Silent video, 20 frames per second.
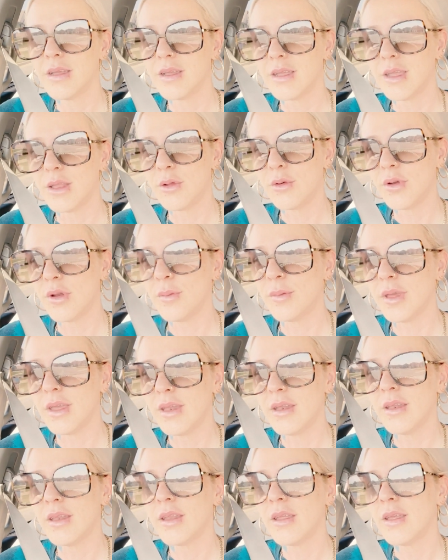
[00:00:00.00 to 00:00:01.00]
You know what I
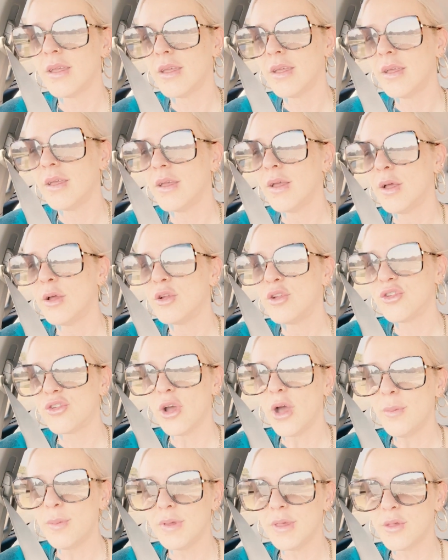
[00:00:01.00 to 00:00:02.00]
mean?
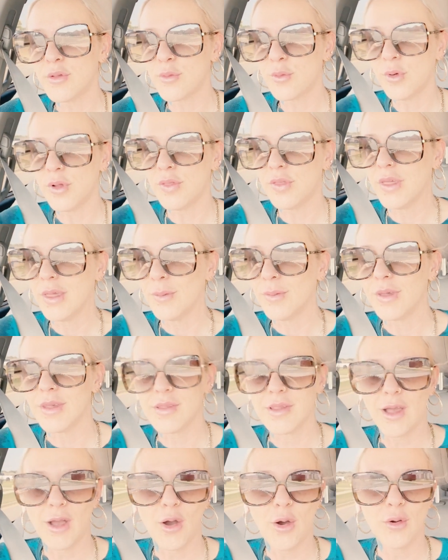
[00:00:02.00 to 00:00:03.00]
shopping is one thing
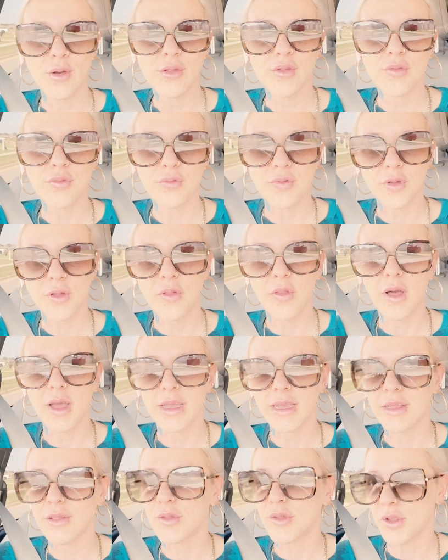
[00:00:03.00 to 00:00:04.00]
because I always feel
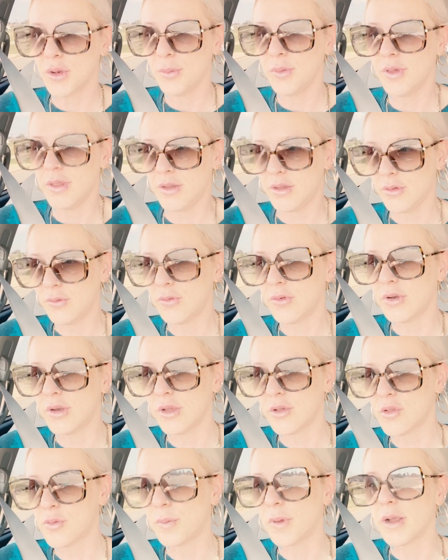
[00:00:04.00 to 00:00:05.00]
like it's going to be a different
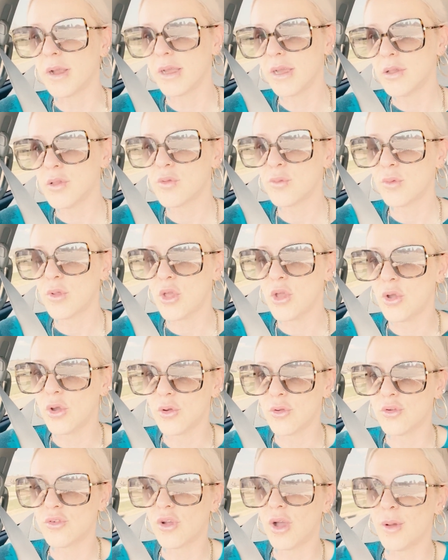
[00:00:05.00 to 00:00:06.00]
experience when you
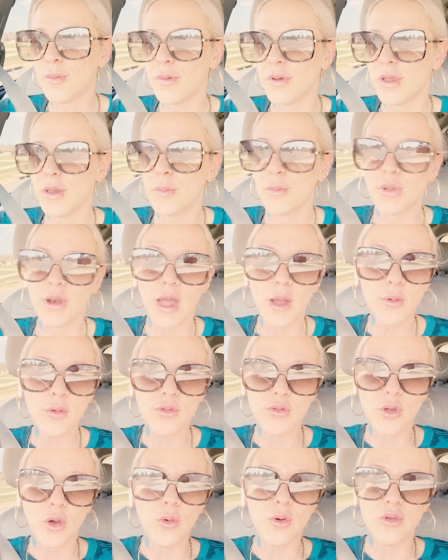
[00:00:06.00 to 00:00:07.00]
go shopping. But I
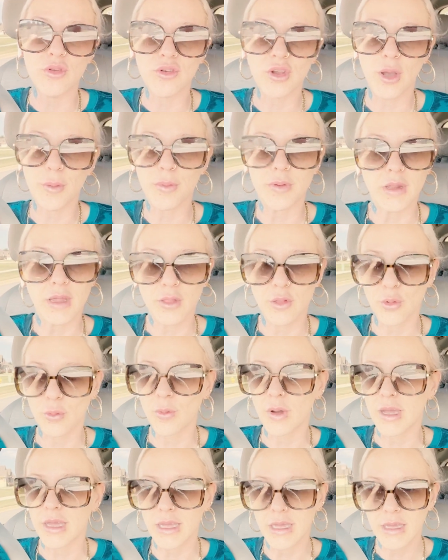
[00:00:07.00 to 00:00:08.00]
was going shopping either
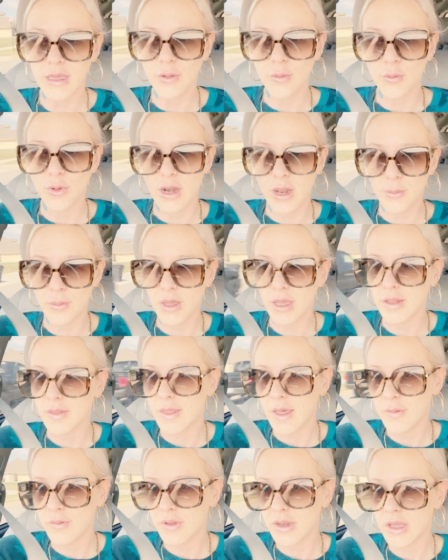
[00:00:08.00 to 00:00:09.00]
way when I made
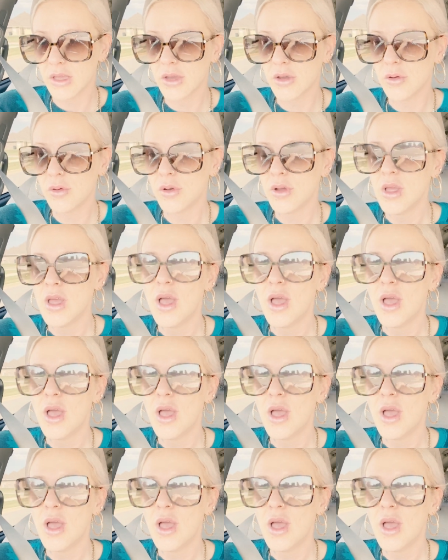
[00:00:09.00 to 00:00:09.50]
that video.